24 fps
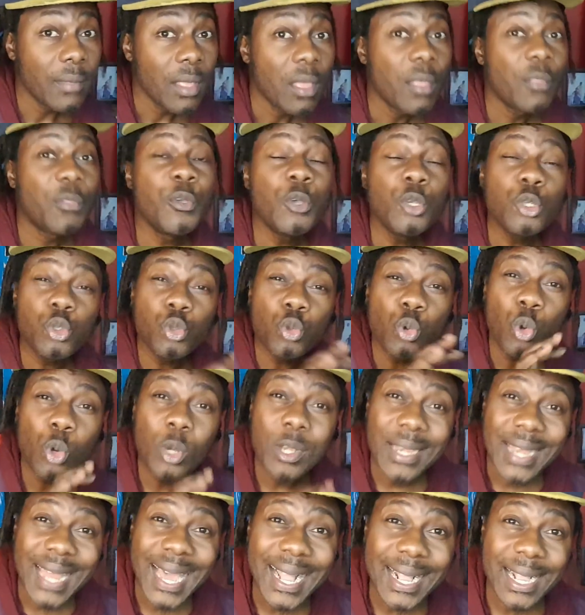those who
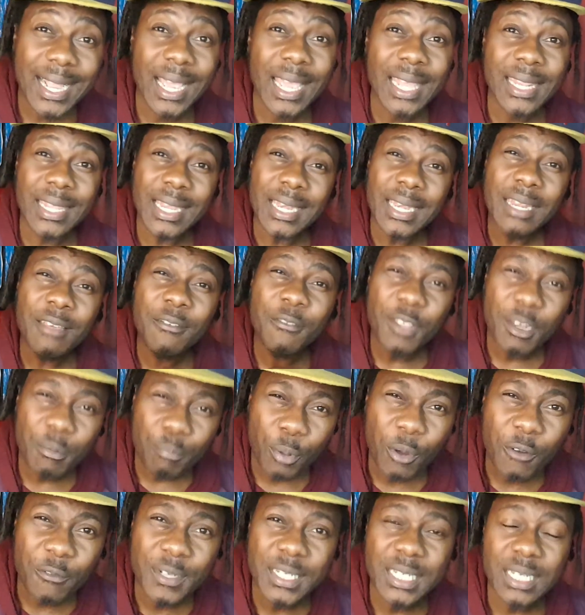lack and they live in
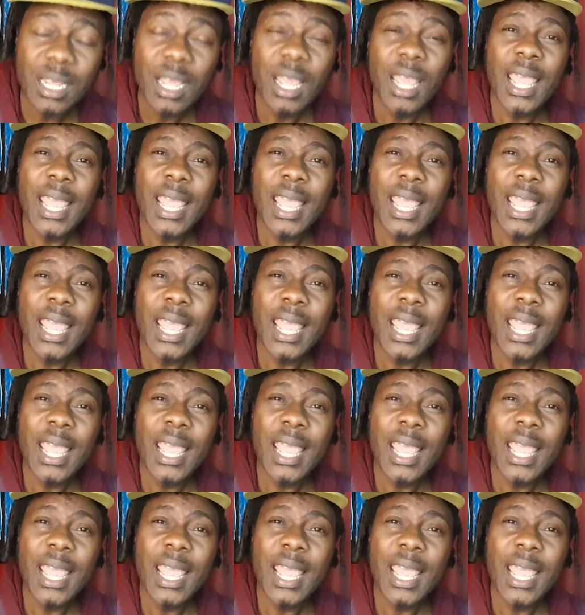poverty